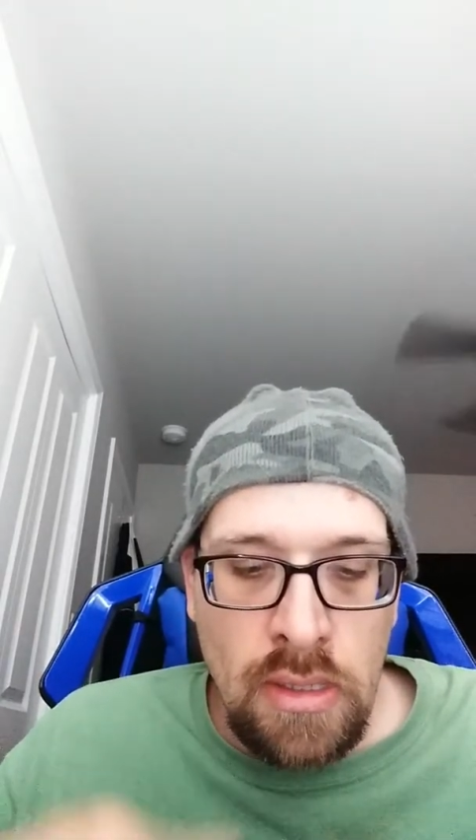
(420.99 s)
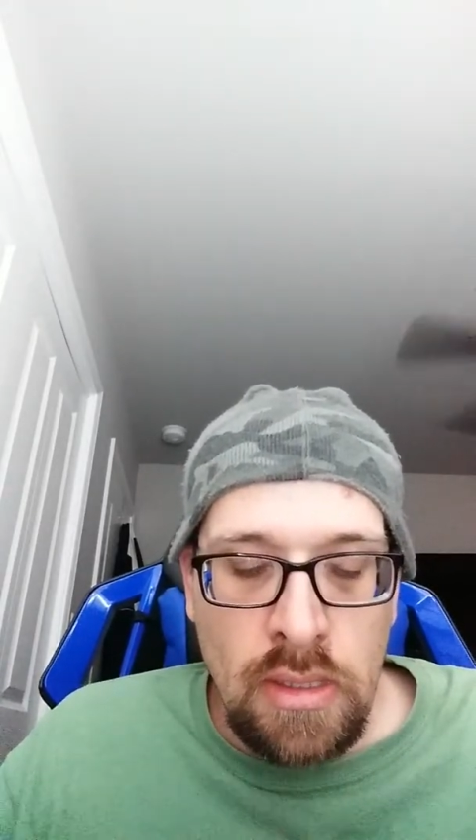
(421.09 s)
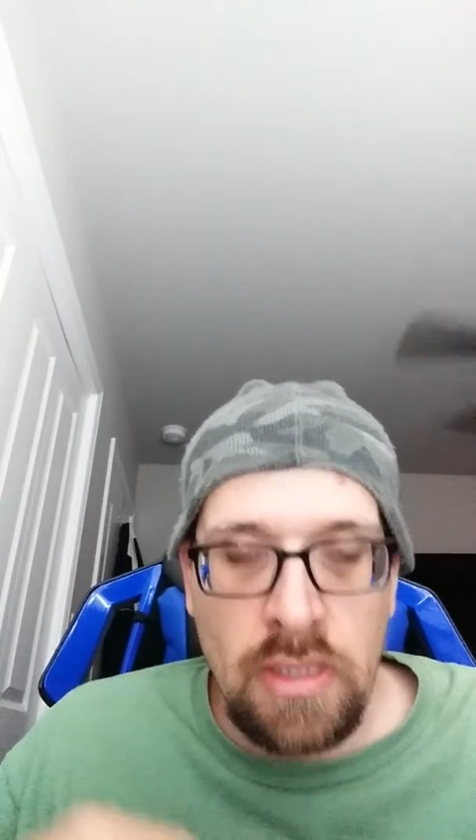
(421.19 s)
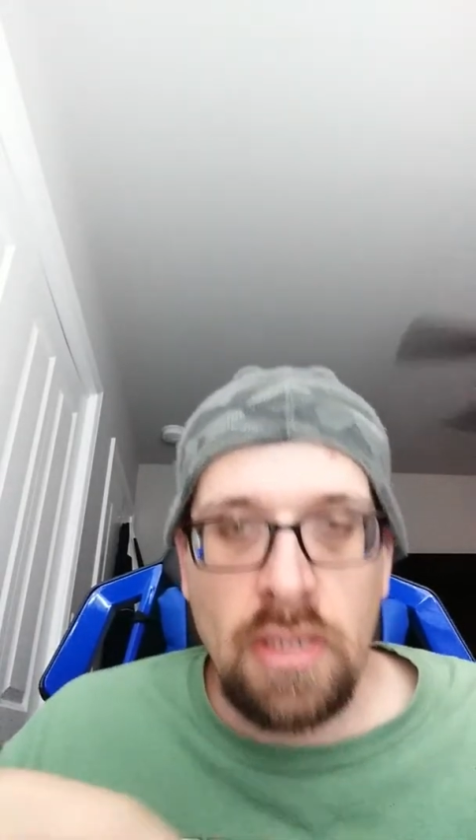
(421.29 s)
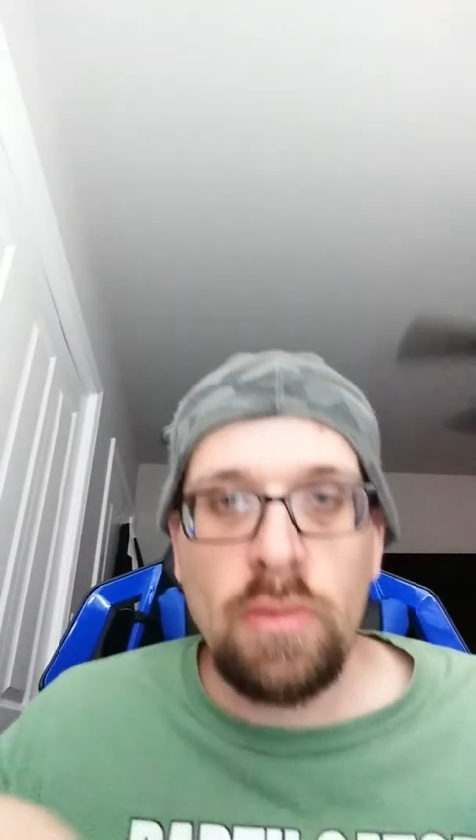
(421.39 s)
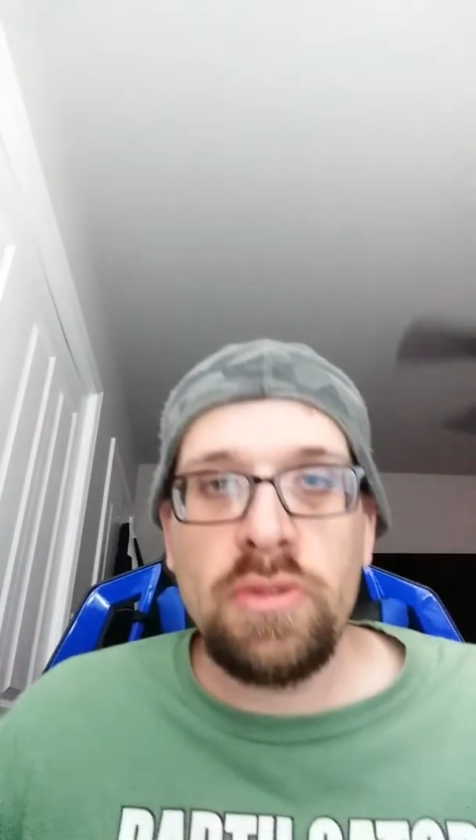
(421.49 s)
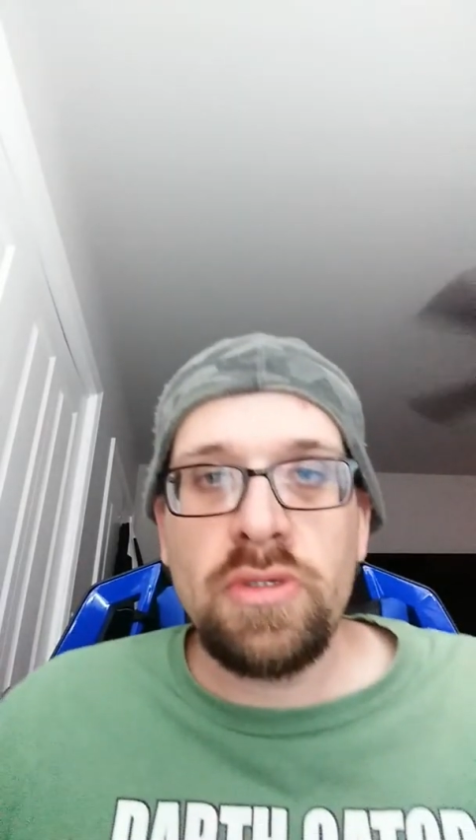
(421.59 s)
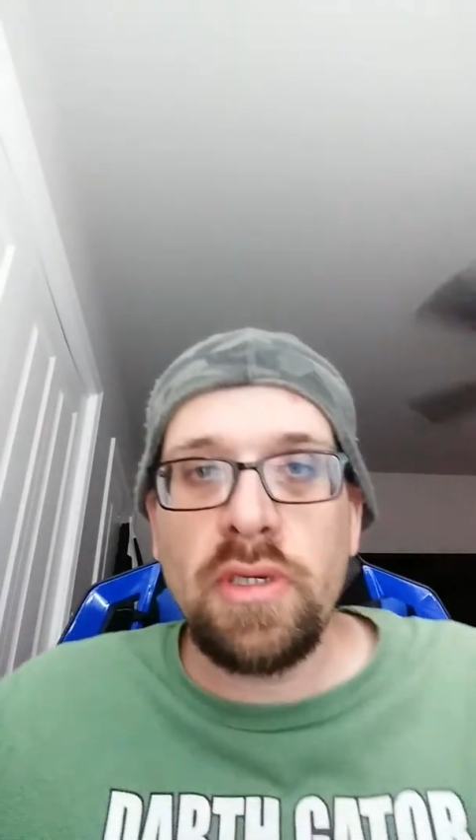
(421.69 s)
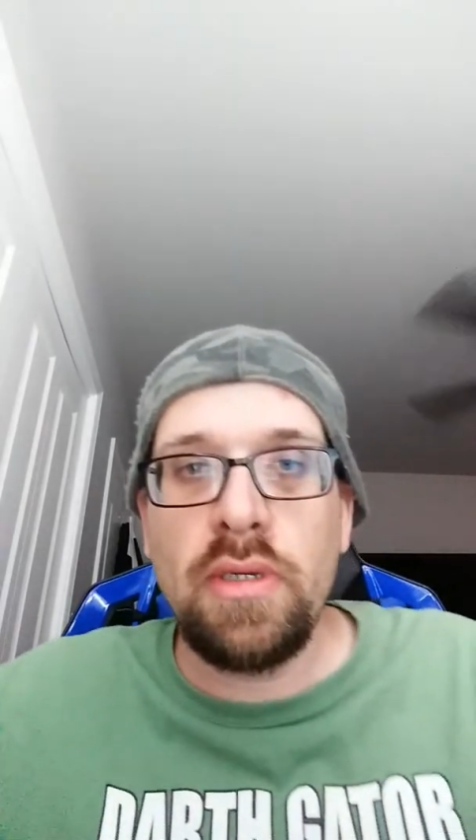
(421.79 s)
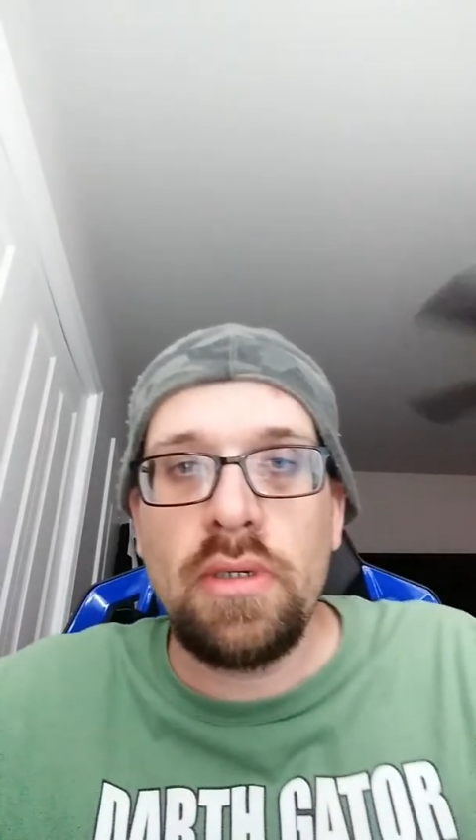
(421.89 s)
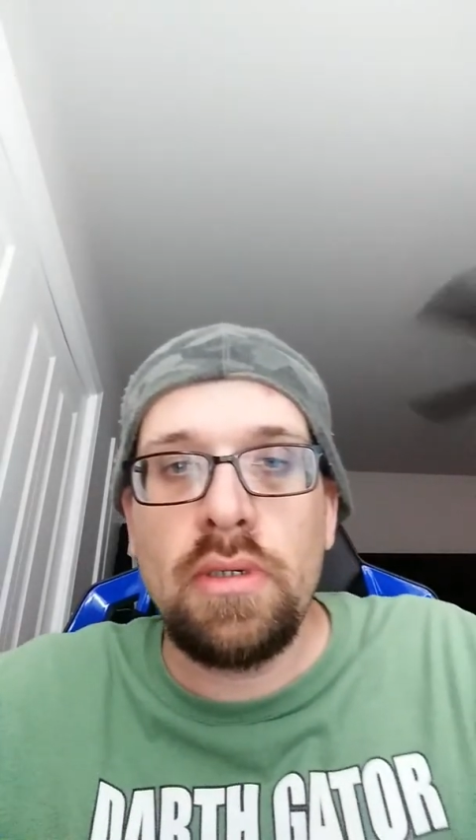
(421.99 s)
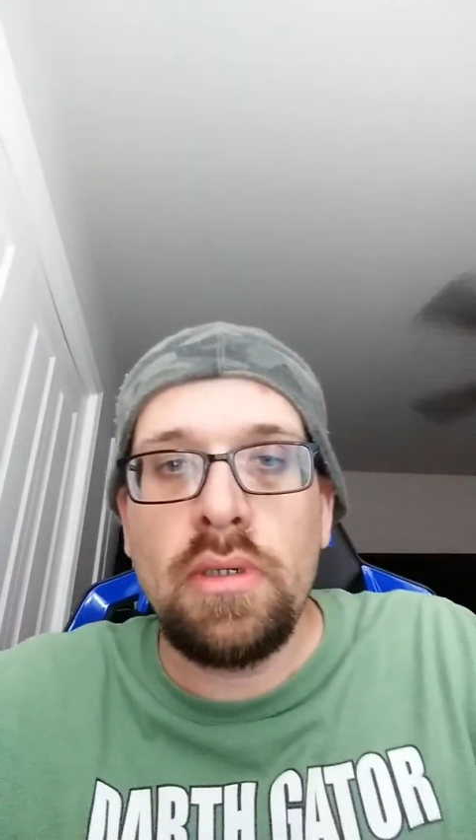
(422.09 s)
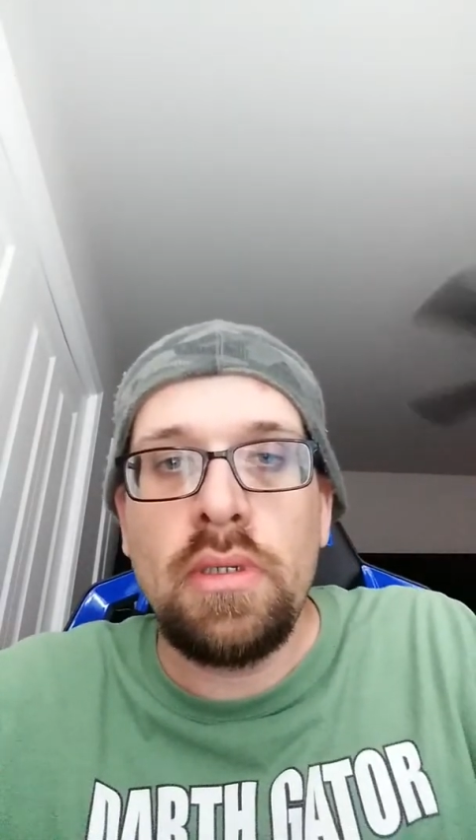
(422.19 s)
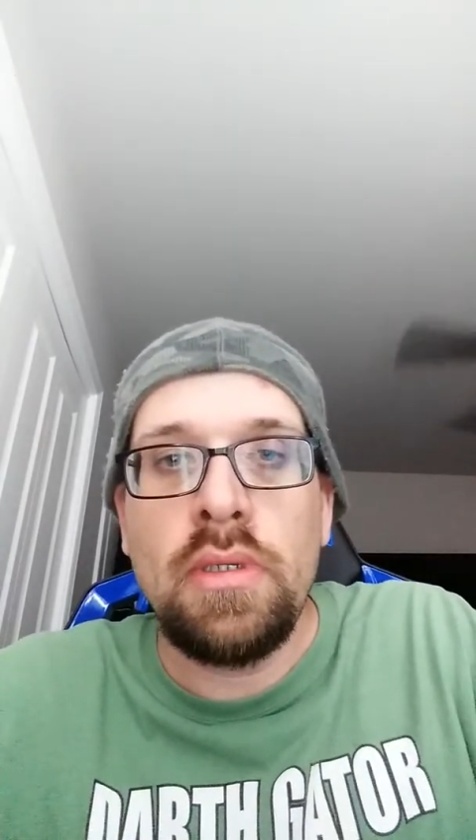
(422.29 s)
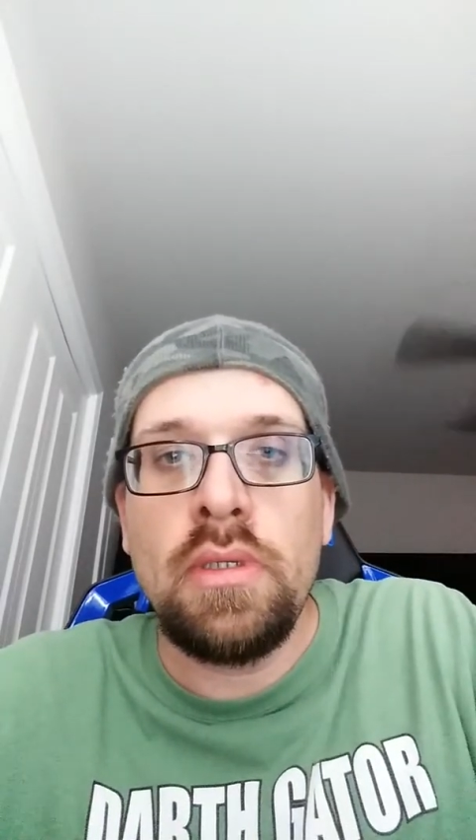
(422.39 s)
Get with the gear.
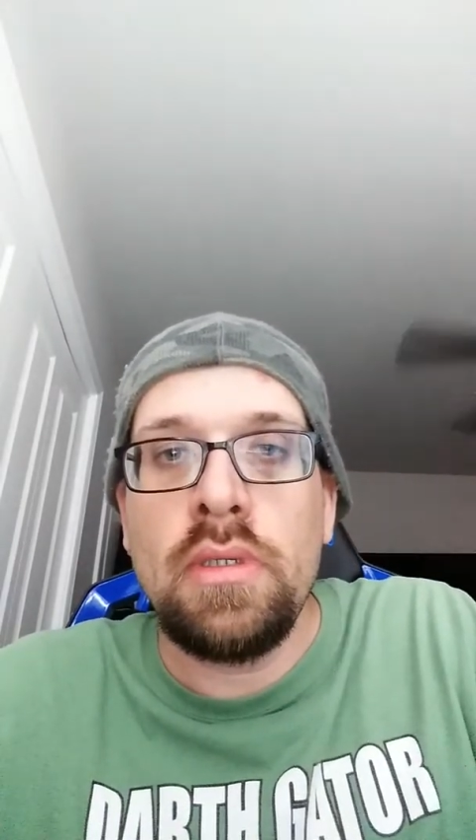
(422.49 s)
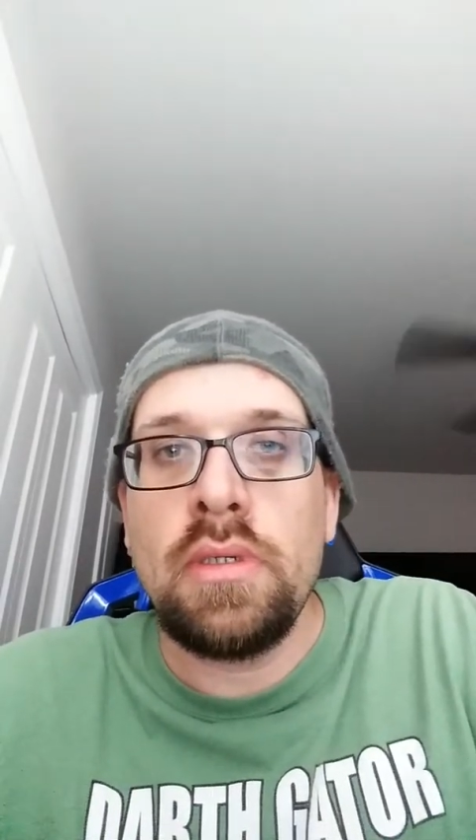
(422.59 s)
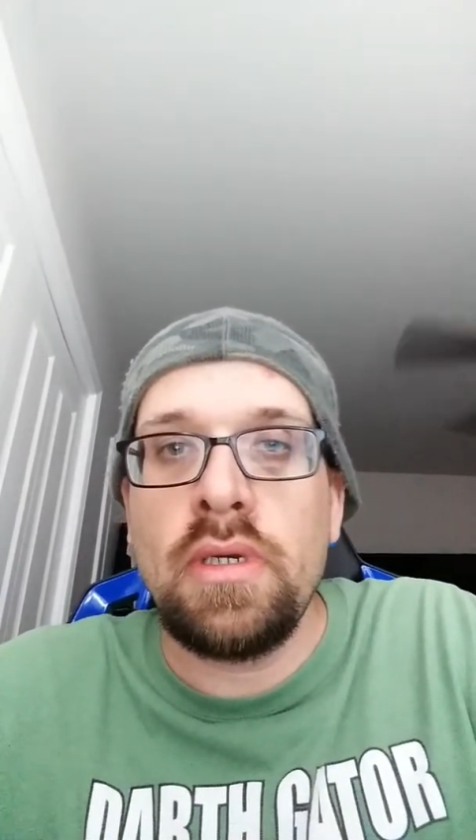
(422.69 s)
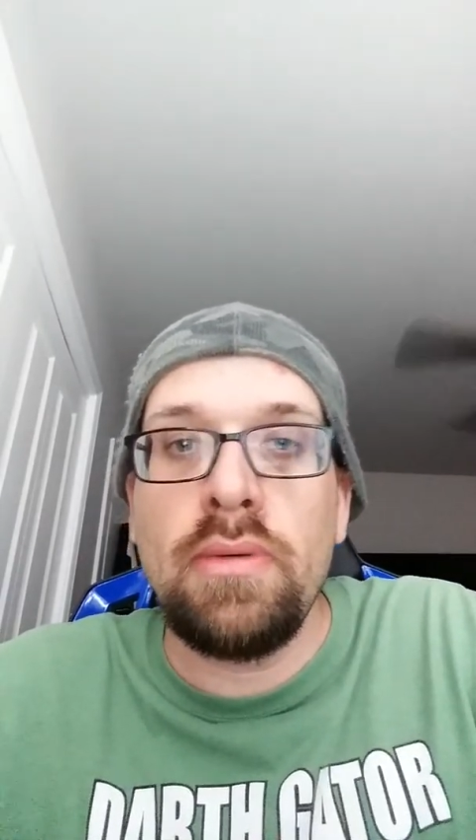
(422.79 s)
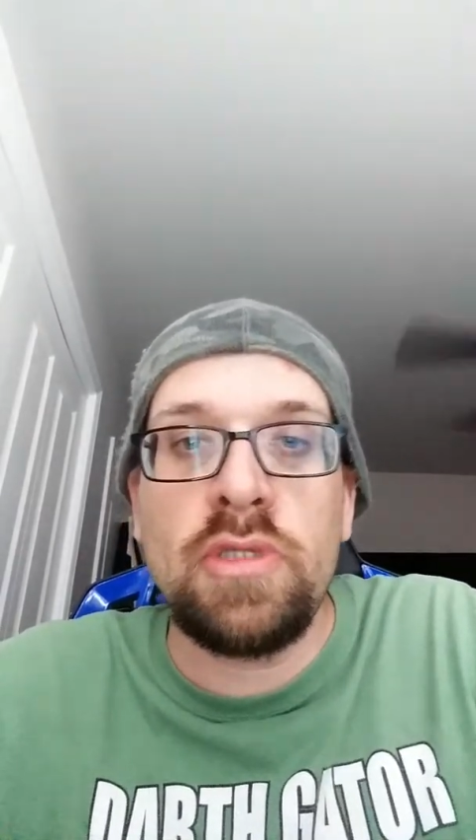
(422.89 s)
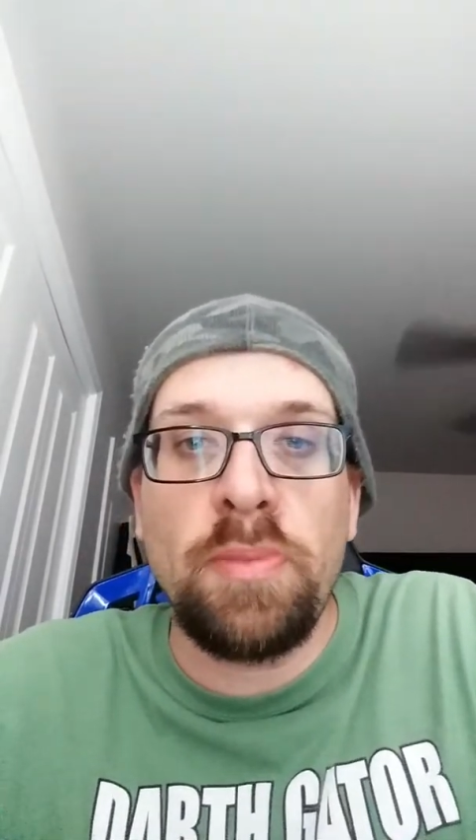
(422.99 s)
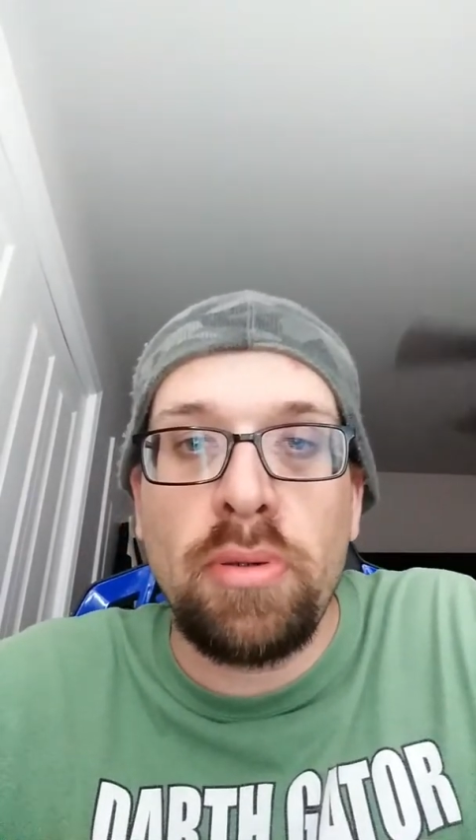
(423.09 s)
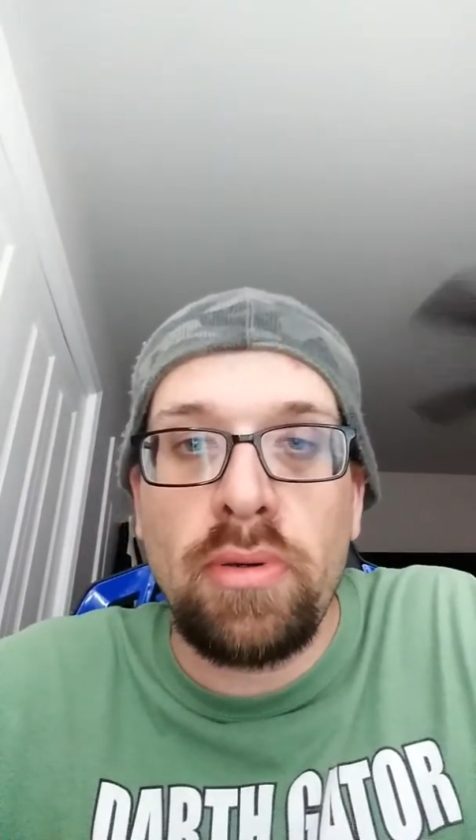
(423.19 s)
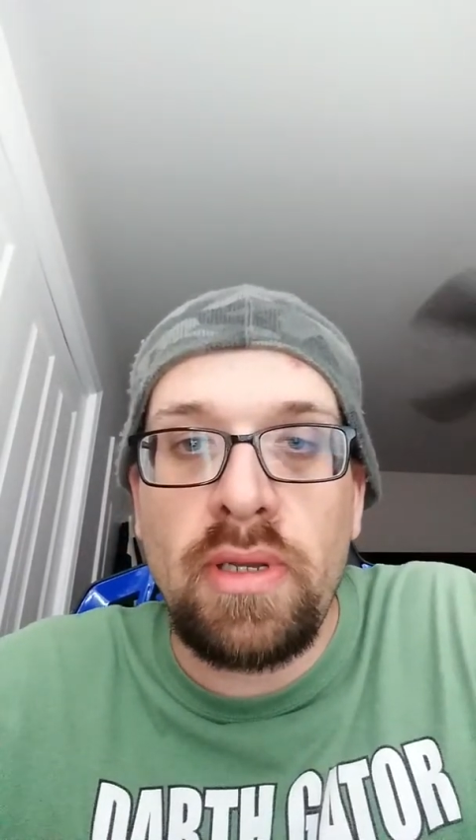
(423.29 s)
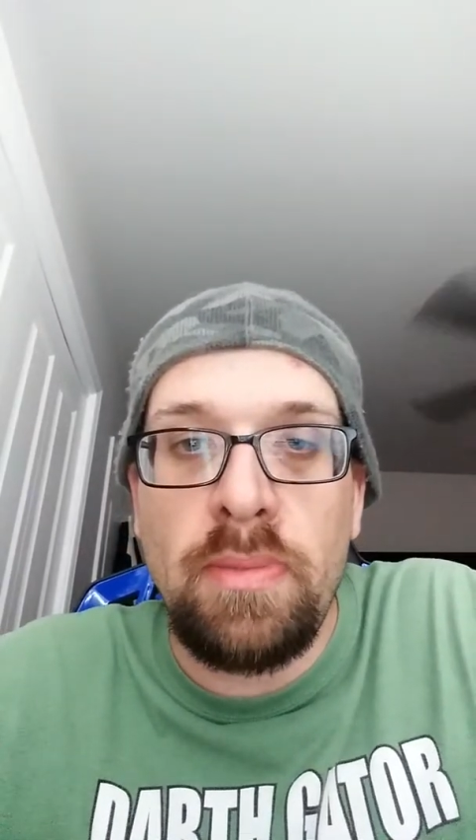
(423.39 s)
Get with the program,